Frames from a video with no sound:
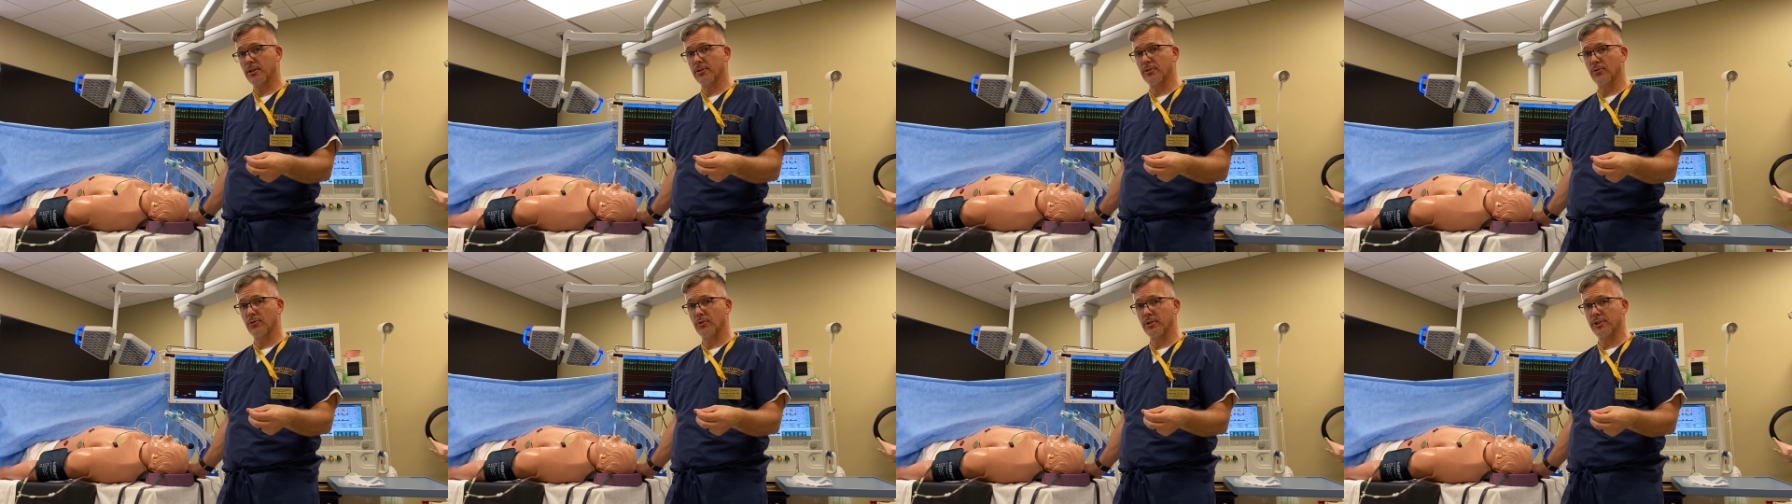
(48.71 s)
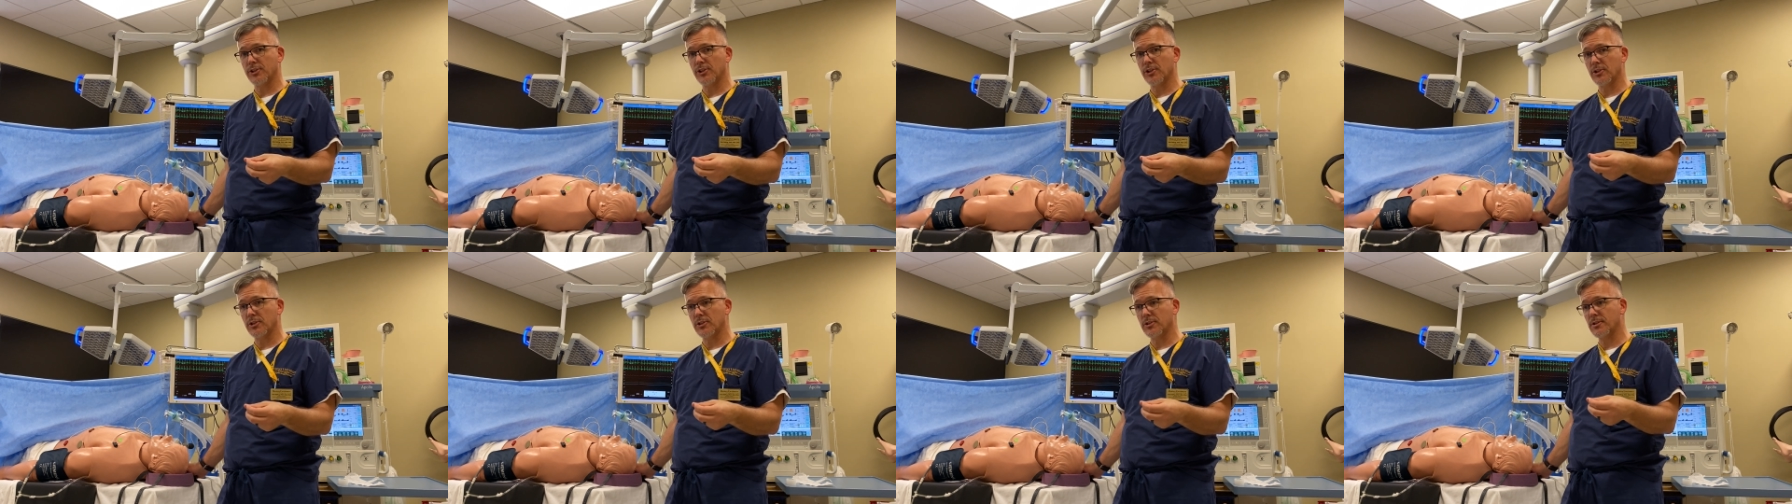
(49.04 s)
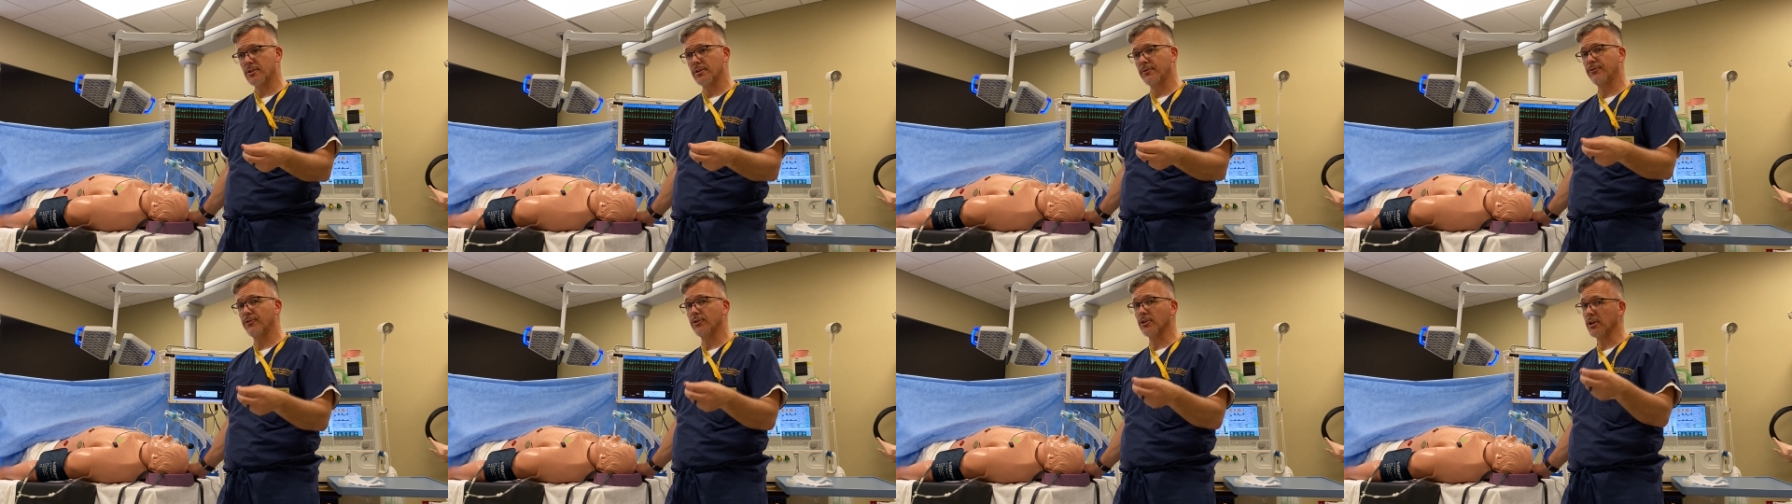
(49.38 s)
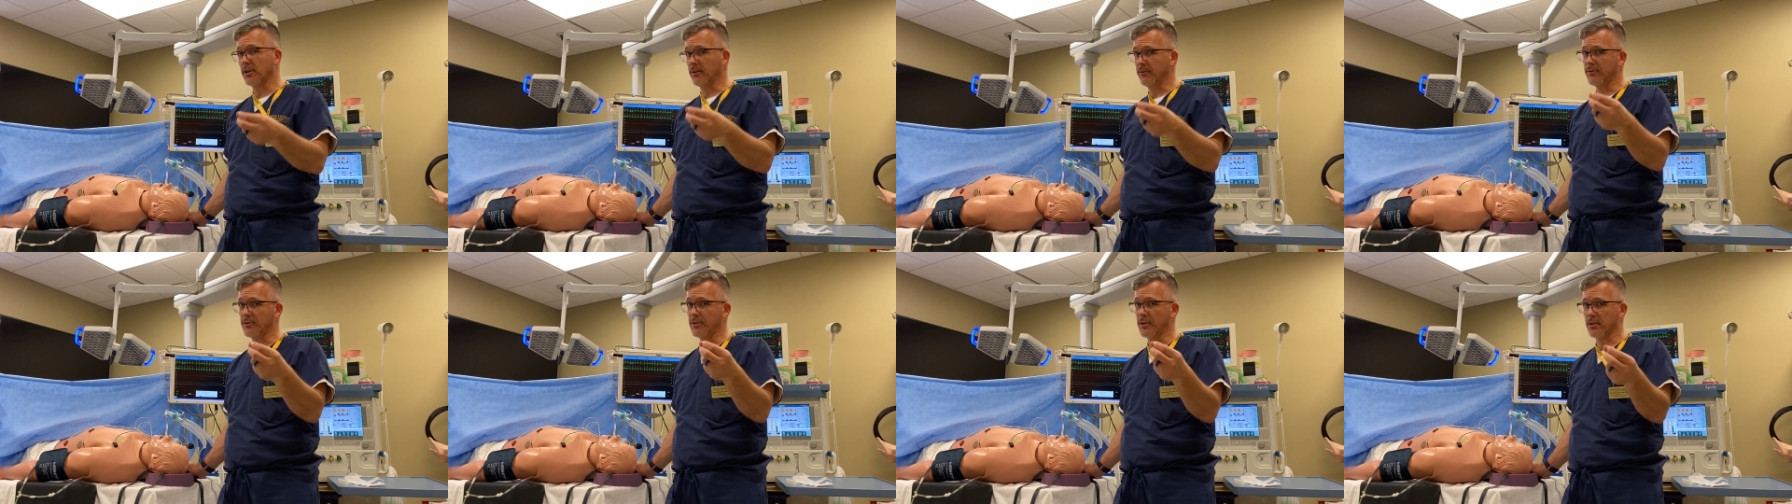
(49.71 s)
twitches if you
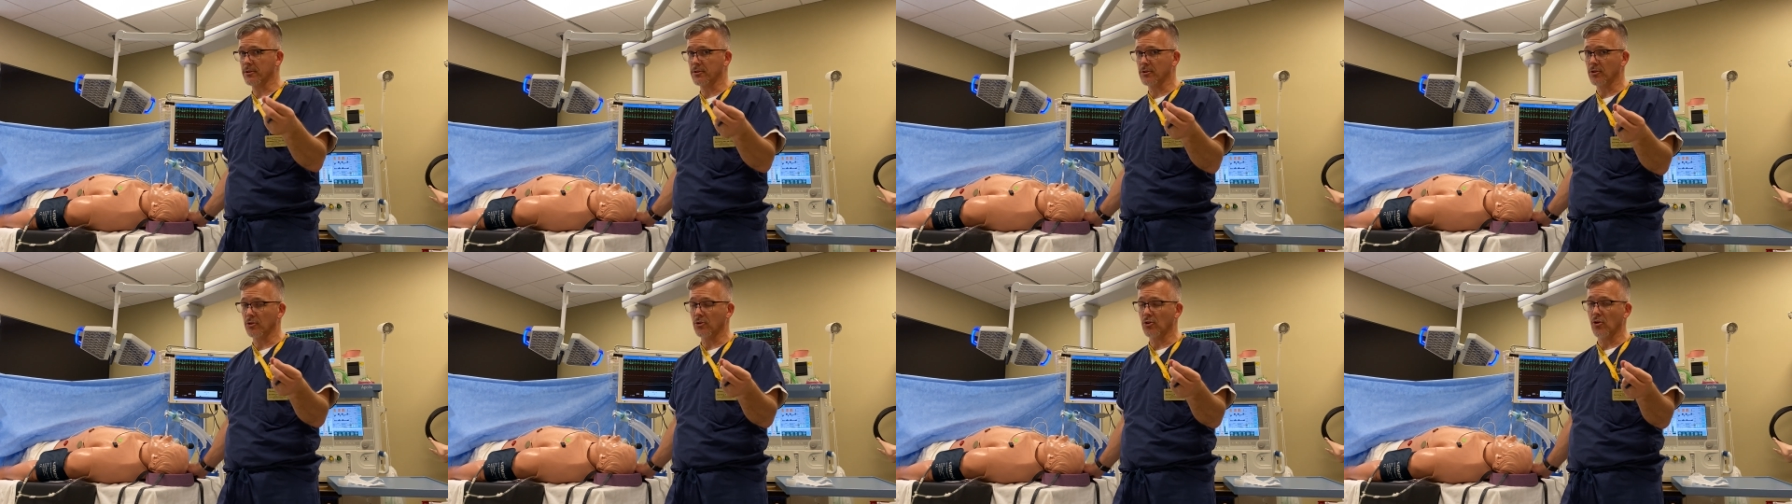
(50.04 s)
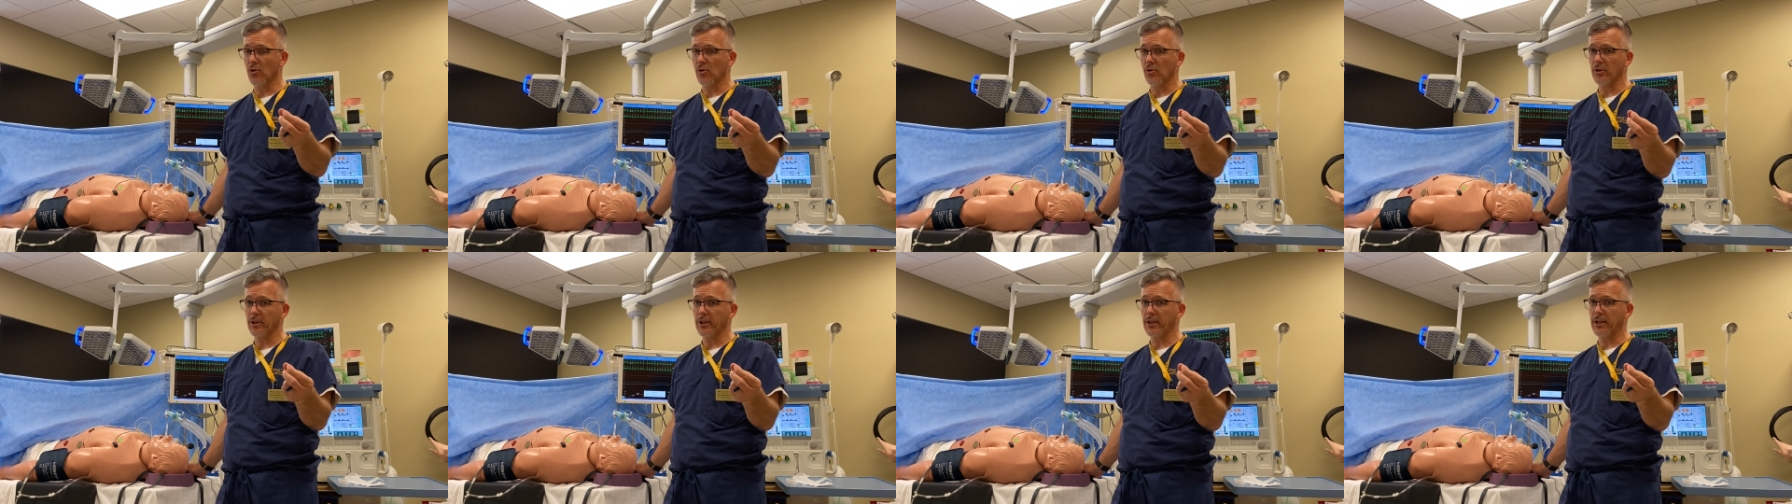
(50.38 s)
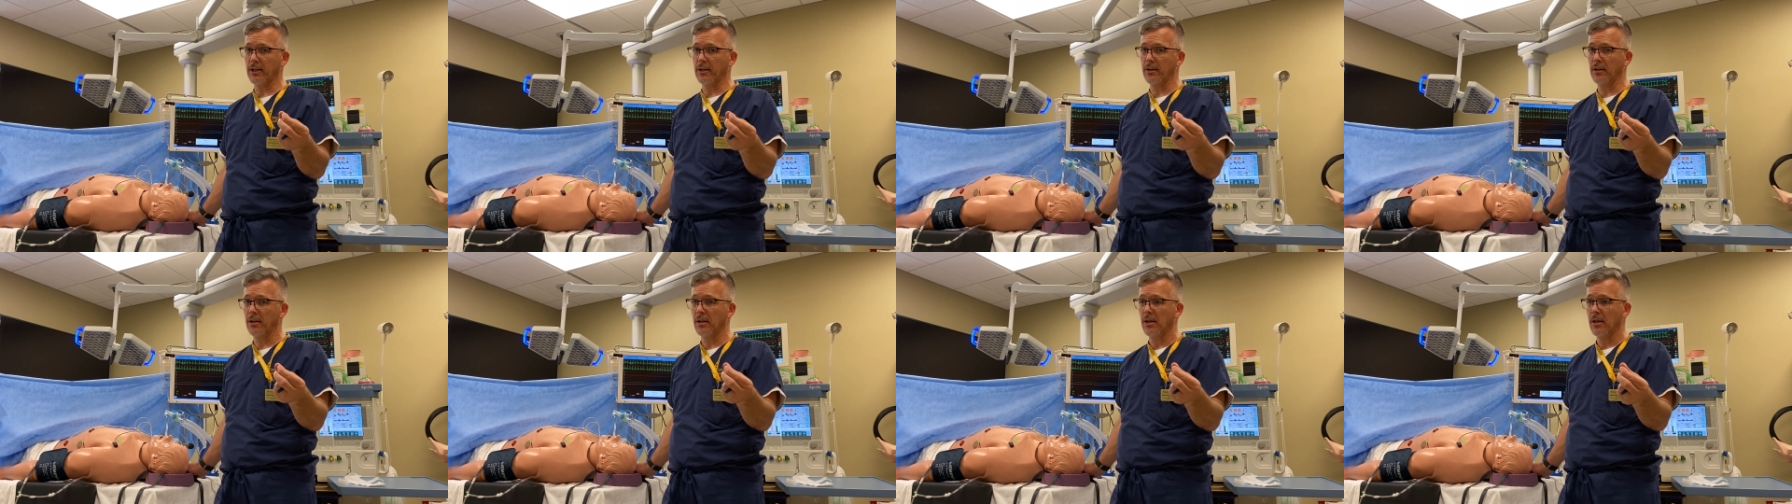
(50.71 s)
give succinylcholine,